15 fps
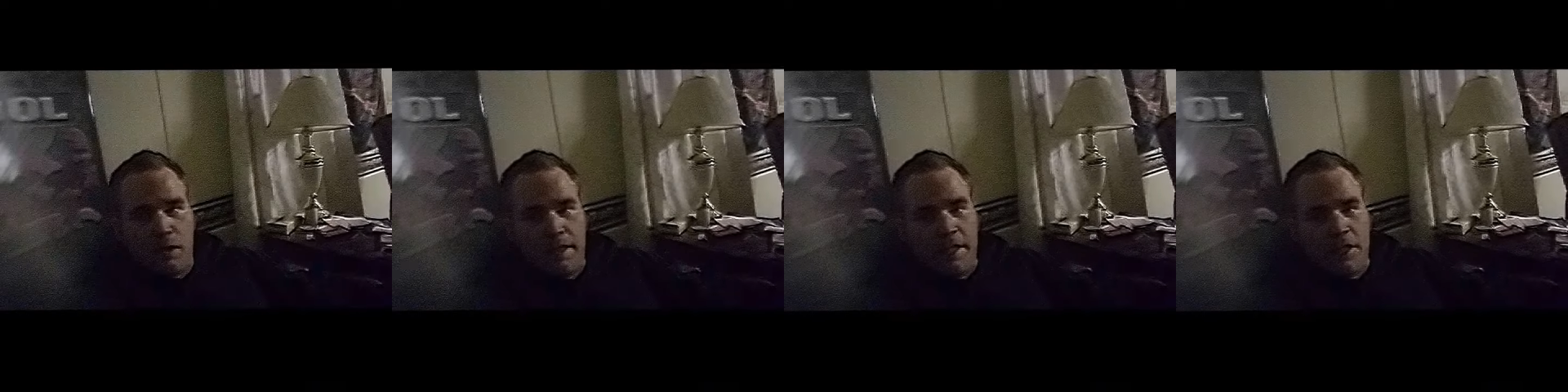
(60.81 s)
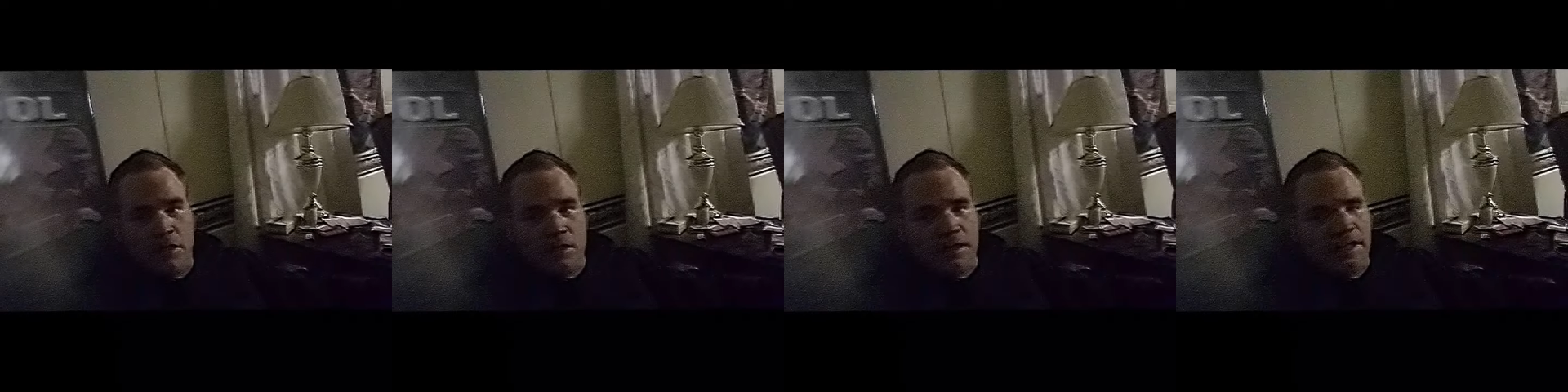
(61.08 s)

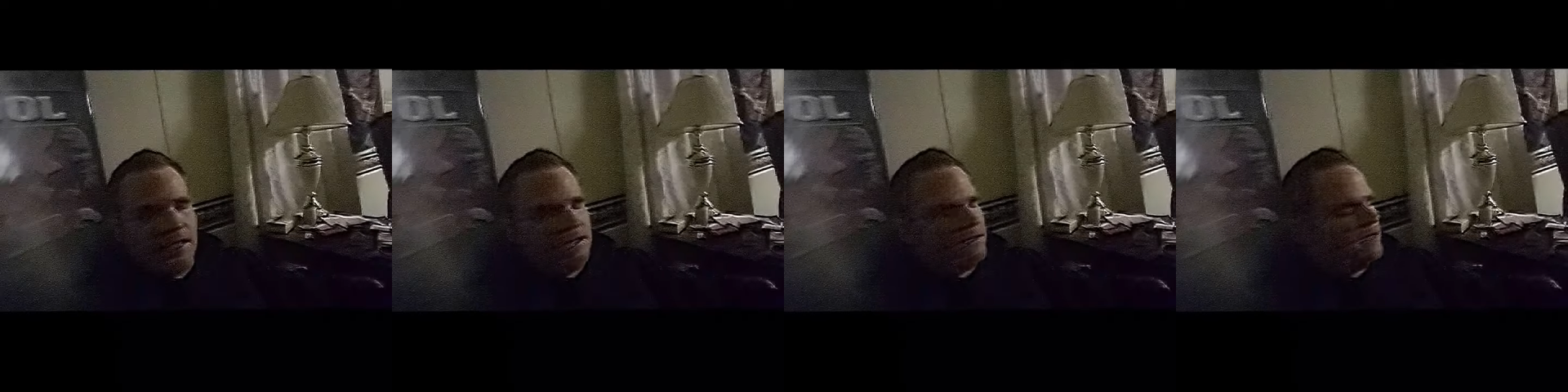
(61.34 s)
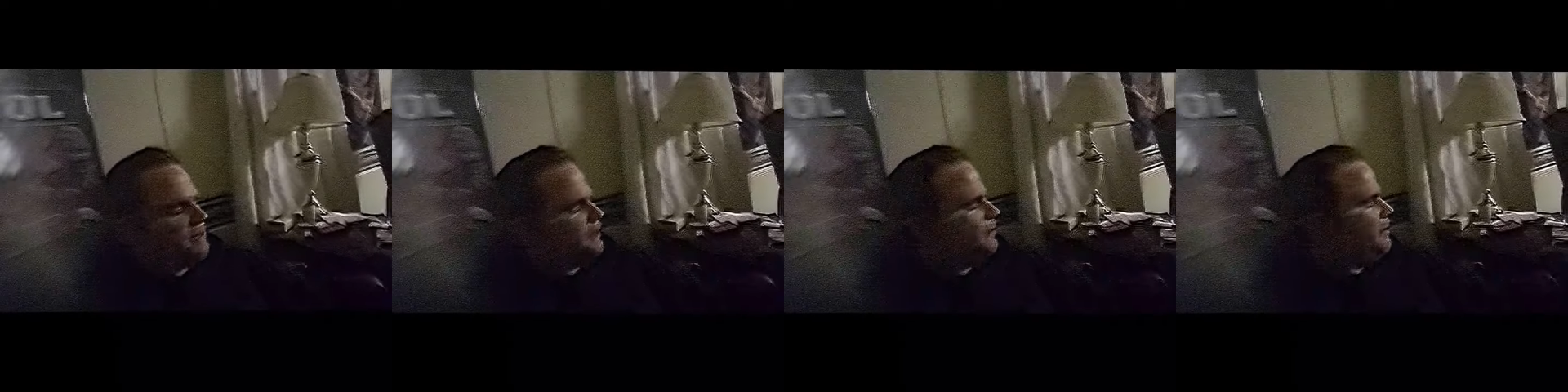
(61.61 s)
eagerly
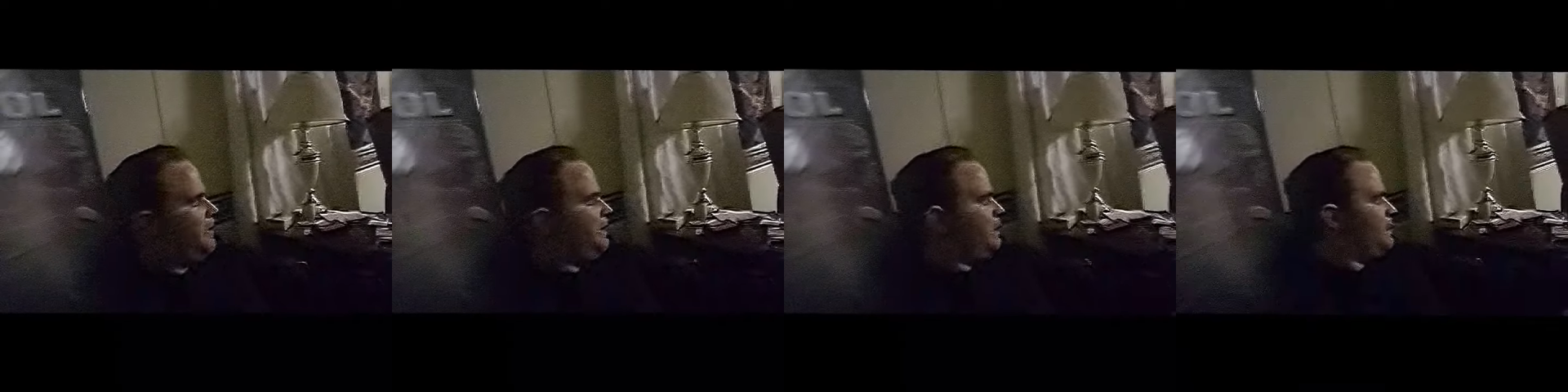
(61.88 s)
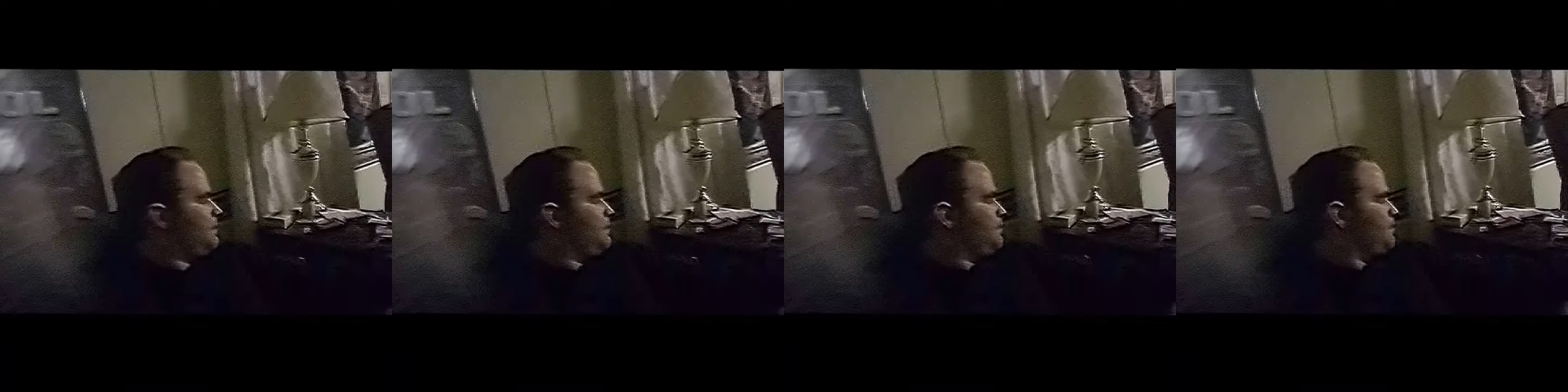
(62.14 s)

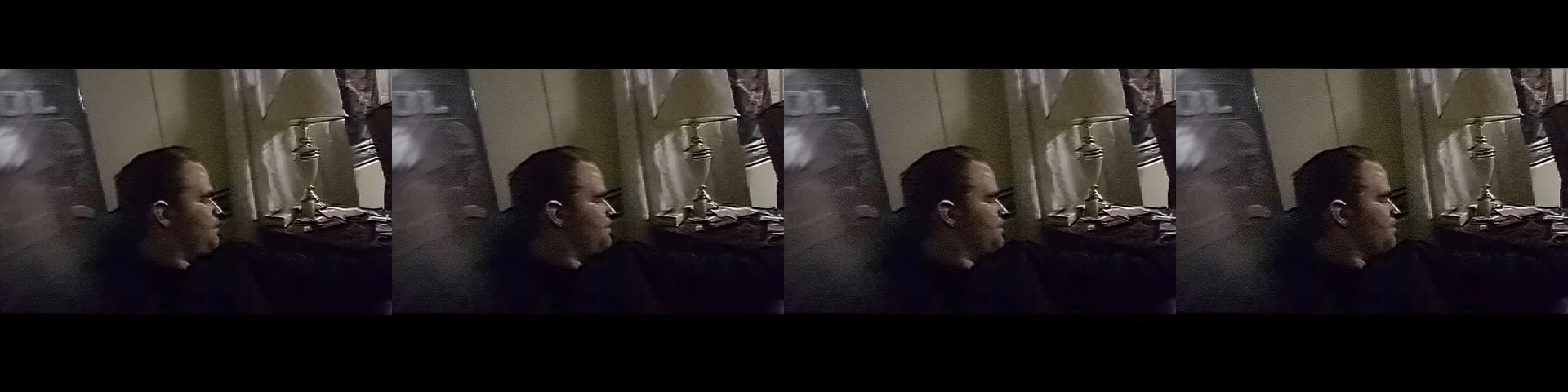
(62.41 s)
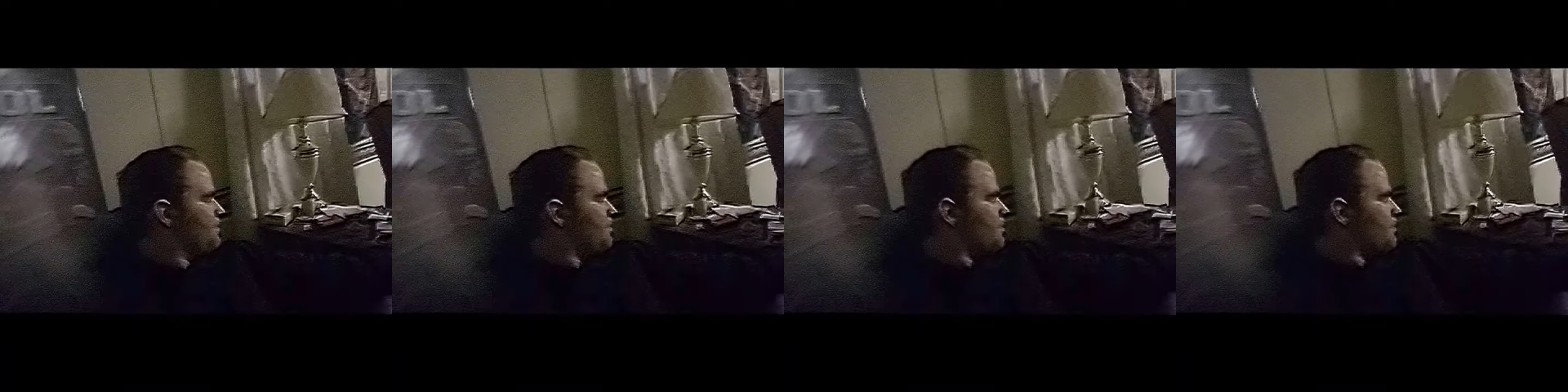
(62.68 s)
anticipating.
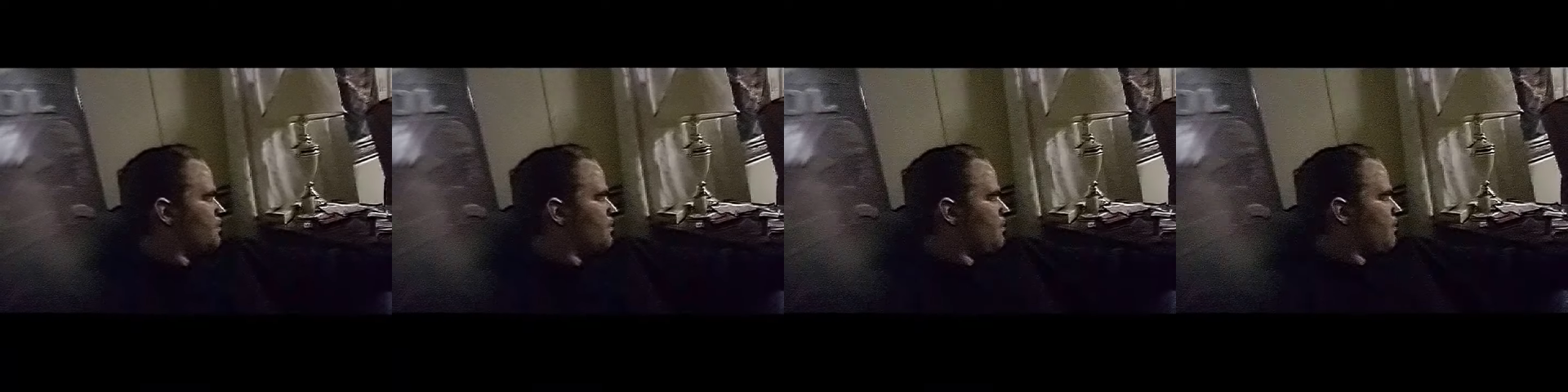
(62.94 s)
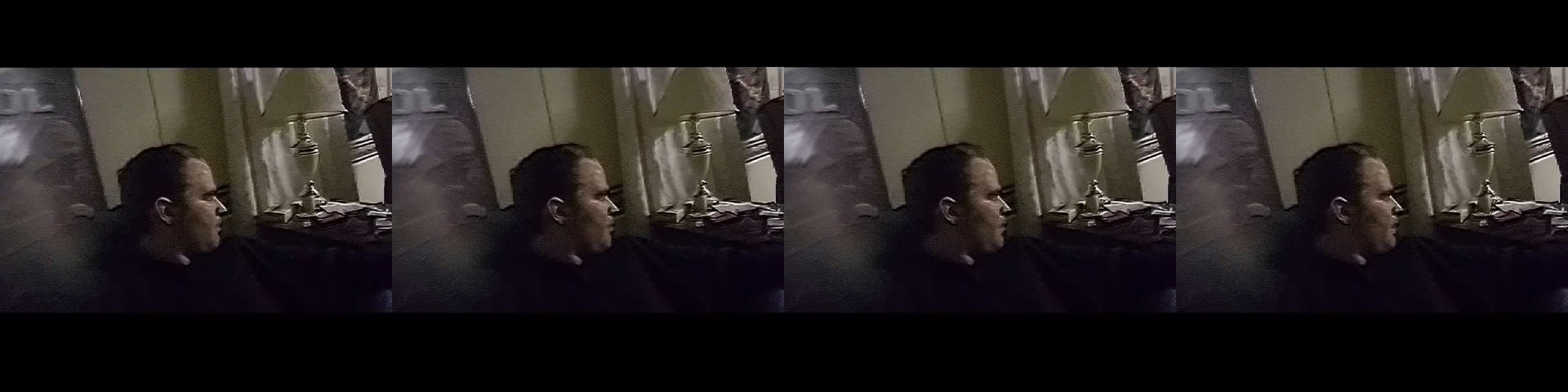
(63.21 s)

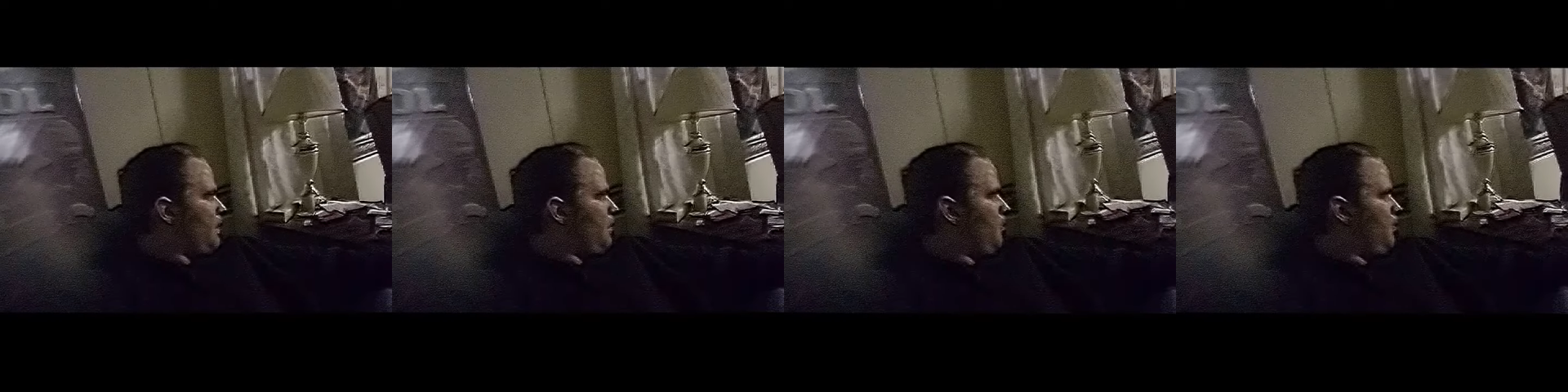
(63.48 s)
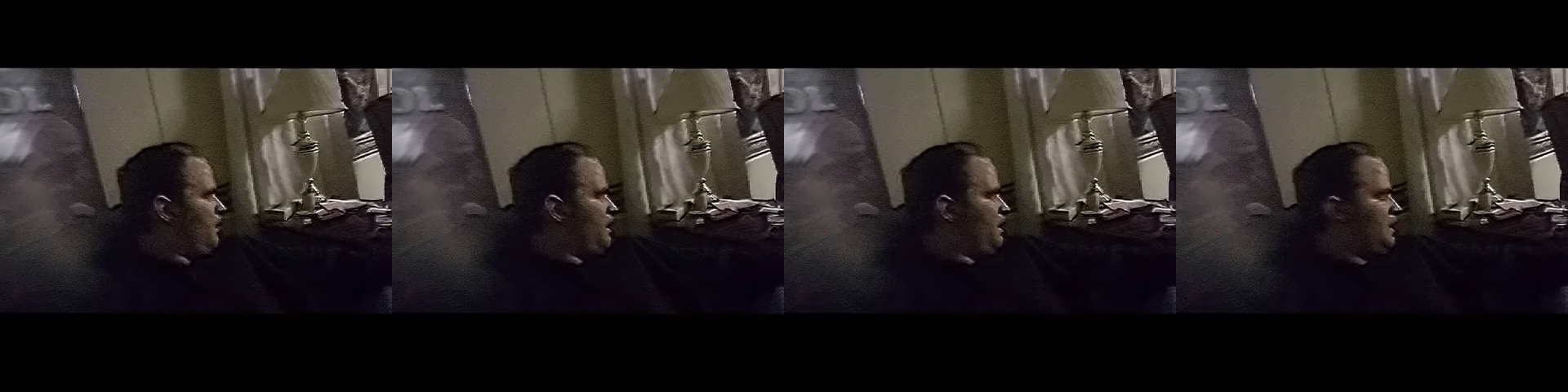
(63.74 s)

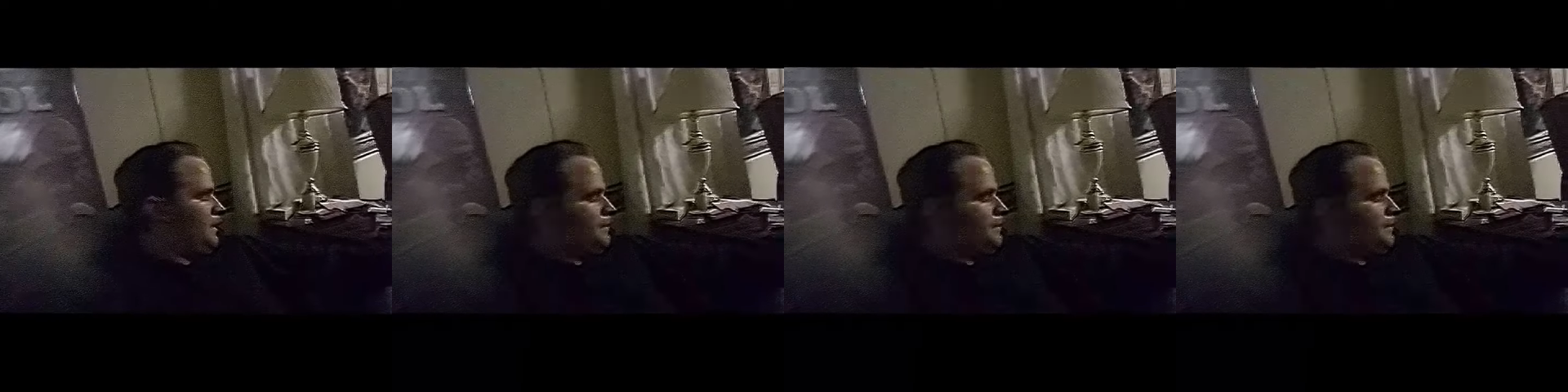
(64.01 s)
But,